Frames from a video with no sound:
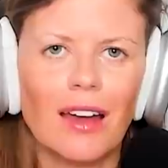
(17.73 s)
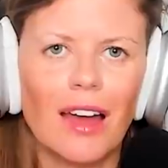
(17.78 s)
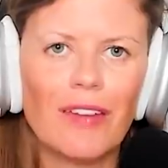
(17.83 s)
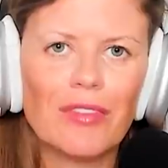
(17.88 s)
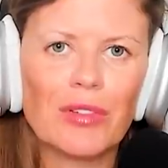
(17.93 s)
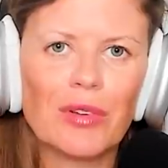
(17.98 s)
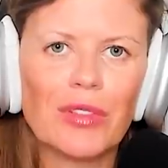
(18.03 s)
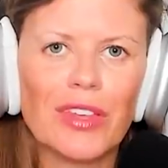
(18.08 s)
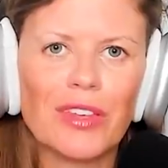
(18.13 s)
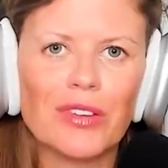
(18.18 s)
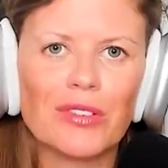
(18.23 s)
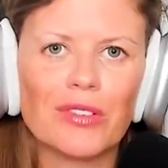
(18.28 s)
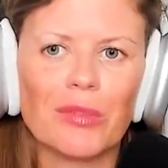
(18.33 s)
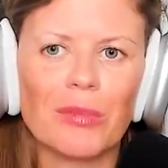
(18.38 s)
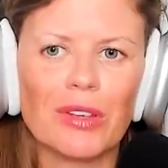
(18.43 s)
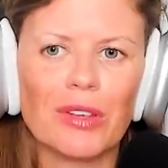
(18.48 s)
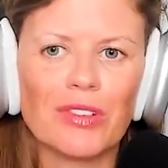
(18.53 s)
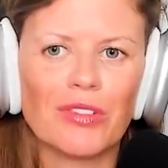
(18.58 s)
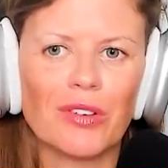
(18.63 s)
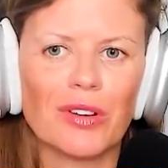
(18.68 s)
Hi, everyone. Thank you so
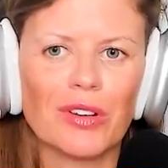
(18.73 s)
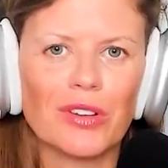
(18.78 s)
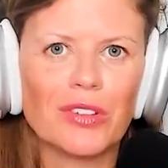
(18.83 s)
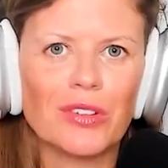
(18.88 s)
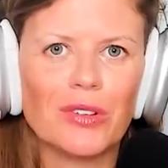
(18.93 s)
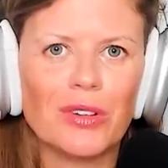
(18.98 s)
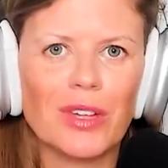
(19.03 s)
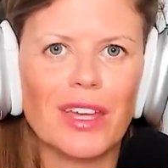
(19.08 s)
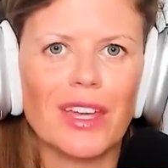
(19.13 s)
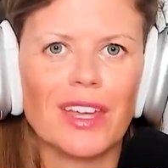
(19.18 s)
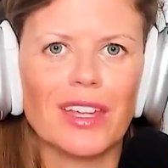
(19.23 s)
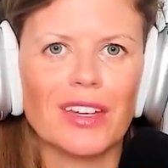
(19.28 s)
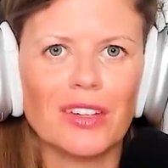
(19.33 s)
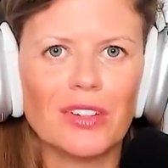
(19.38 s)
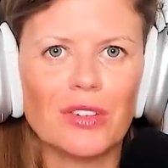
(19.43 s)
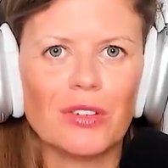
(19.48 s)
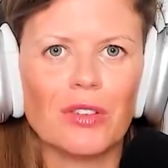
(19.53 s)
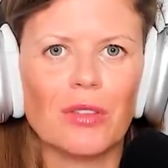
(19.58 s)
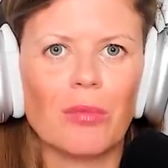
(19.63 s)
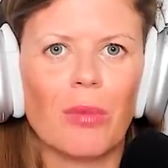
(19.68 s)
much for tuning
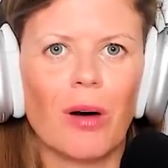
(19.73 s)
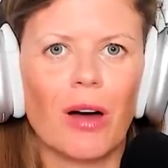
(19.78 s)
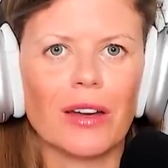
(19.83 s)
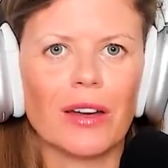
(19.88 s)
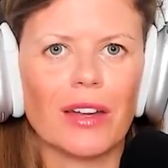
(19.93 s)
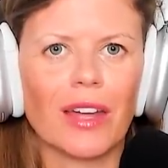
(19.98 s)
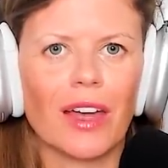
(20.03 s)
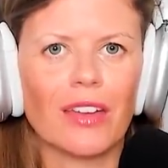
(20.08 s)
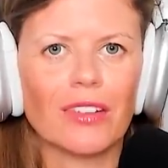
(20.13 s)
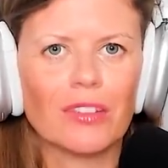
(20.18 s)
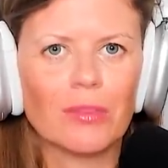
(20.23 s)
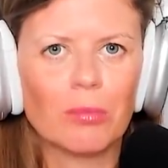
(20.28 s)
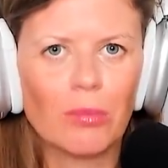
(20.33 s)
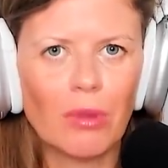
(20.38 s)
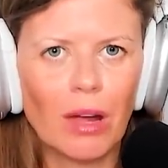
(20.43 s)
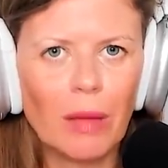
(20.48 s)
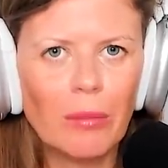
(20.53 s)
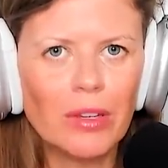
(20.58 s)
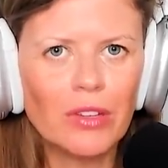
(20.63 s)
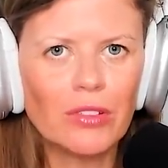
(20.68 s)
into the podcast.
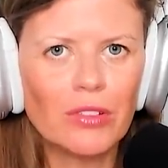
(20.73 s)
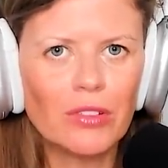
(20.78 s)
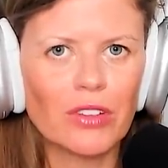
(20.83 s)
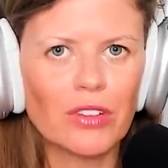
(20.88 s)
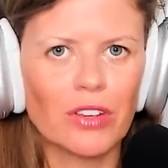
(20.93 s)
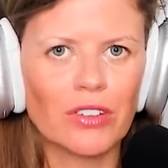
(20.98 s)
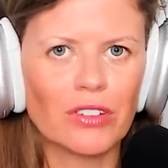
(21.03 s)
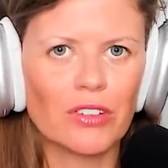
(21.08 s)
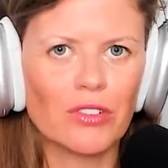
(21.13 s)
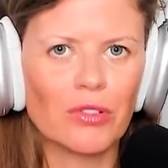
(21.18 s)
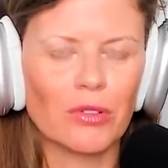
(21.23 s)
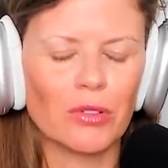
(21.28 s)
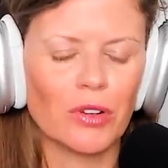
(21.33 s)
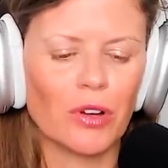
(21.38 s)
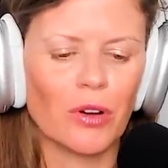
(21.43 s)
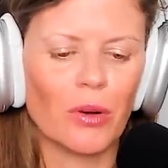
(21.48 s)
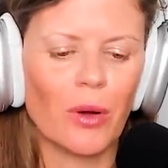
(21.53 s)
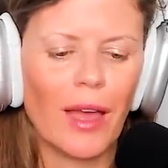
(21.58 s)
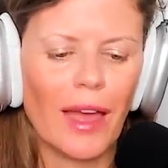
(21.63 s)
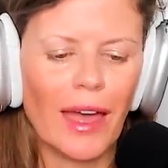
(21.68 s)
Prime Minister Justin
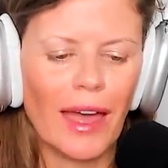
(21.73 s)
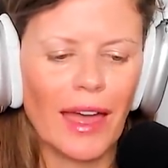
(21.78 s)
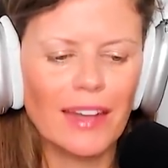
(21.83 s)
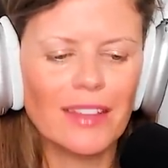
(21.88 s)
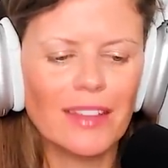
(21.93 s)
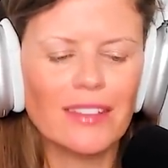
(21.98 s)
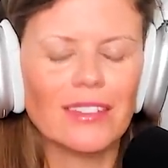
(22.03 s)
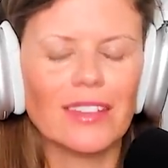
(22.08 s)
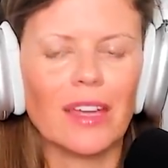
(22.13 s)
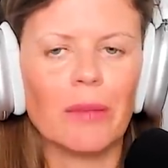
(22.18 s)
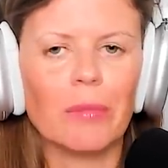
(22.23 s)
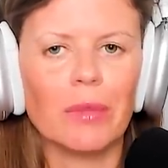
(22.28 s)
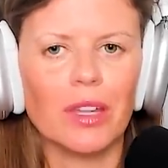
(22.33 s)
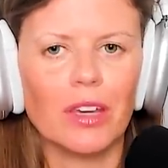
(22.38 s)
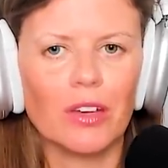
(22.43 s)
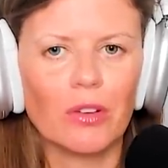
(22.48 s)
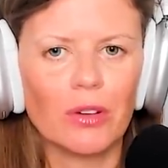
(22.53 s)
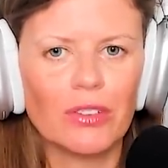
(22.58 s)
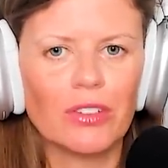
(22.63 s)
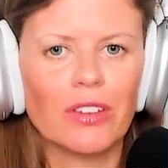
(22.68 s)
Trudeau and his
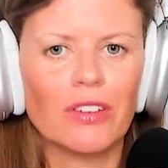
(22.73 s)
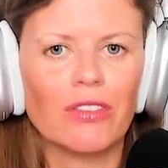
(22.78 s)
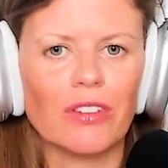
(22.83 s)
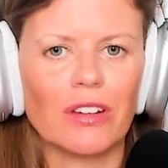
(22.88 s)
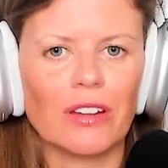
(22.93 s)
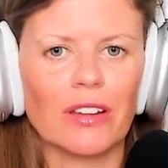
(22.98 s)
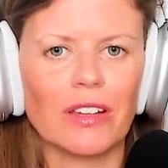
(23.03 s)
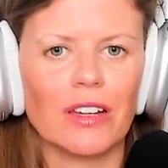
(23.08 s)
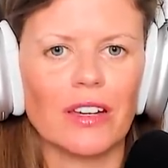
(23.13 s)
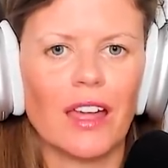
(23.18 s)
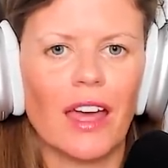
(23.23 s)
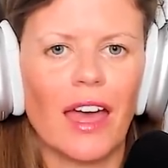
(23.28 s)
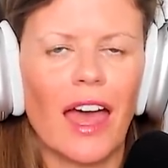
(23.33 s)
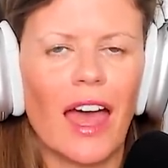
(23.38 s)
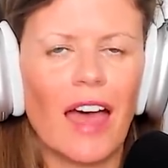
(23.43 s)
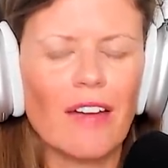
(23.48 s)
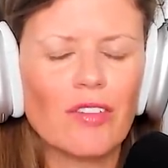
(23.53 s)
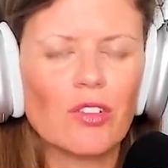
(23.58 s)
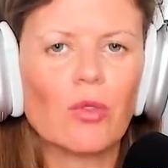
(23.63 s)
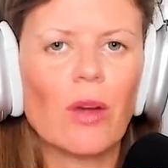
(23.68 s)
deputy, Chrystia Freeland,
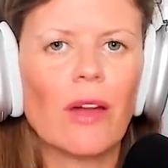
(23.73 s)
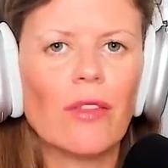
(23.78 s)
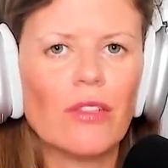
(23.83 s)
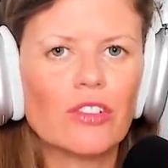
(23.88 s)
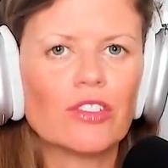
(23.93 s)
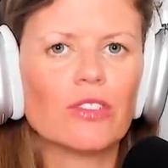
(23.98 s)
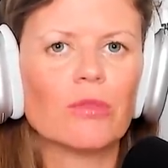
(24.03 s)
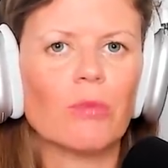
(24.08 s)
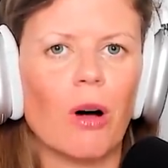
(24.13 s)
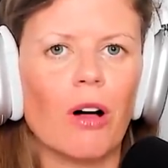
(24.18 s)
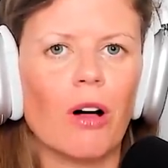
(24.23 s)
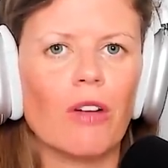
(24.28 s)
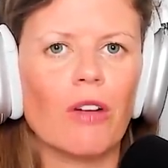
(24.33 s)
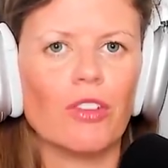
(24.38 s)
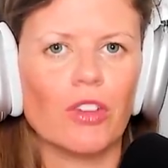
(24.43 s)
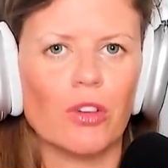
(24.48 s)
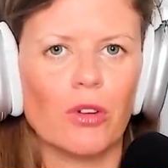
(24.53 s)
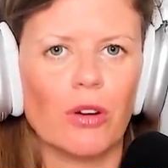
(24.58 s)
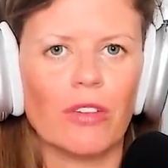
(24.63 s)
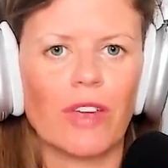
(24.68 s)
have a rather small
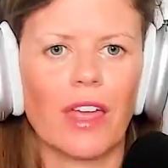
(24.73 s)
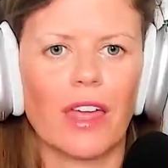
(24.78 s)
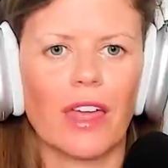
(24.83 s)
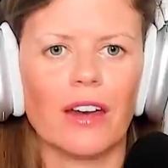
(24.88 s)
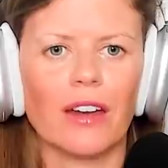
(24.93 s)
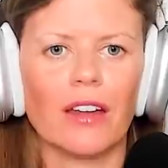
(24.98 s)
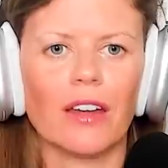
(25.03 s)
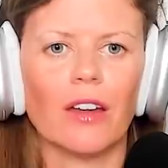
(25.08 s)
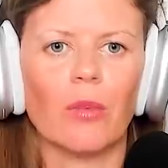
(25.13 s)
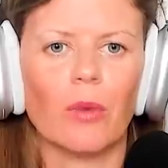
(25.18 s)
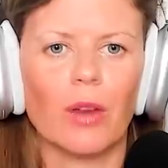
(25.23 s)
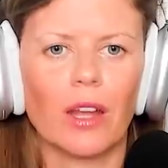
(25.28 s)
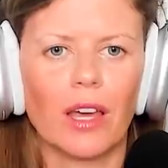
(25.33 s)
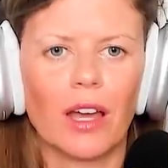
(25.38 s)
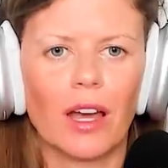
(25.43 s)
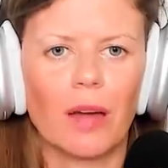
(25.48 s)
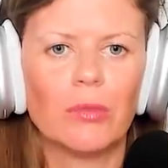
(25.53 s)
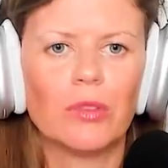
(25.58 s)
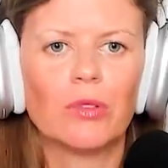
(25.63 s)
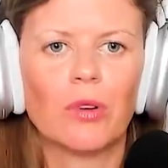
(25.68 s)
view of Canada when it
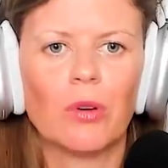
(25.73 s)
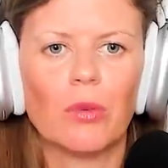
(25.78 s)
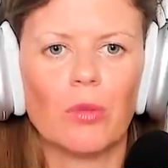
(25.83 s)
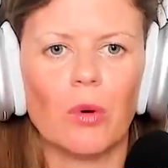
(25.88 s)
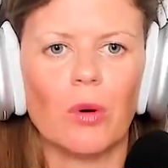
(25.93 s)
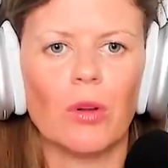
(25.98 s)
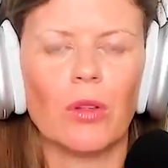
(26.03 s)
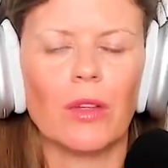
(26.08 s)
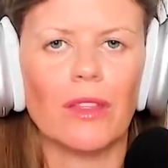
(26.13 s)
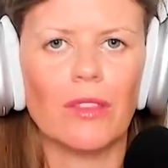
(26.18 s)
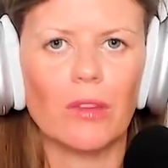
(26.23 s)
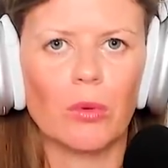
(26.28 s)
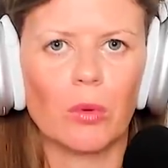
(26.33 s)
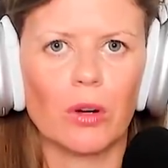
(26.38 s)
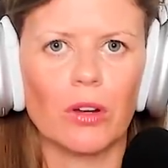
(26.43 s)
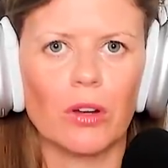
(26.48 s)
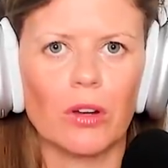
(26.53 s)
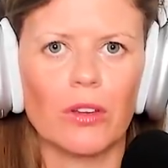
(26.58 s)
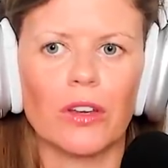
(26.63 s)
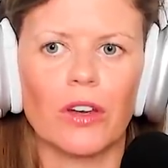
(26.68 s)
comes to our role in the
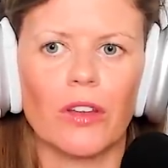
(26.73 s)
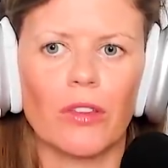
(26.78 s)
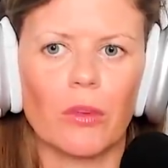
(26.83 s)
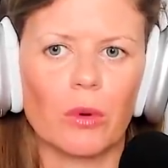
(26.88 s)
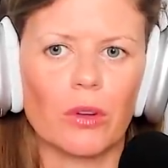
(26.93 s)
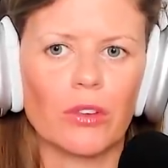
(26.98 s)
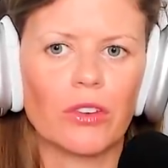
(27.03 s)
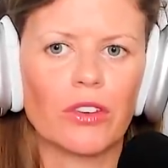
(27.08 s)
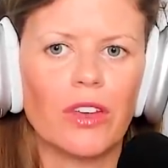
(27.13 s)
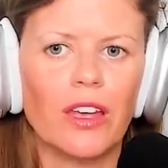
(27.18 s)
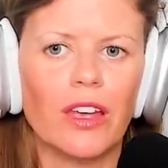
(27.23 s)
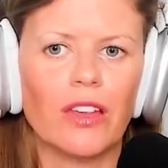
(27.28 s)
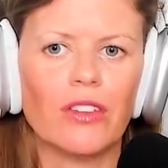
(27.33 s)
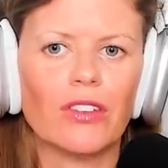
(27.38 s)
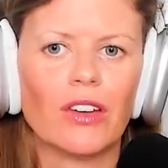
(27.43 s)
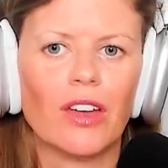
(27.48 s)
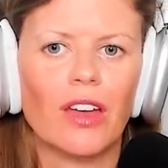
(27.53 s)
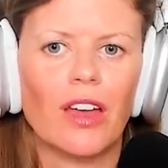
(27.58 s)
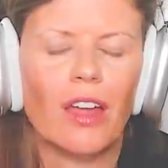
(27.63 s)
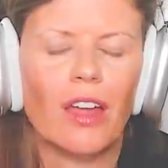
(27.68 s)
world and on the world stage.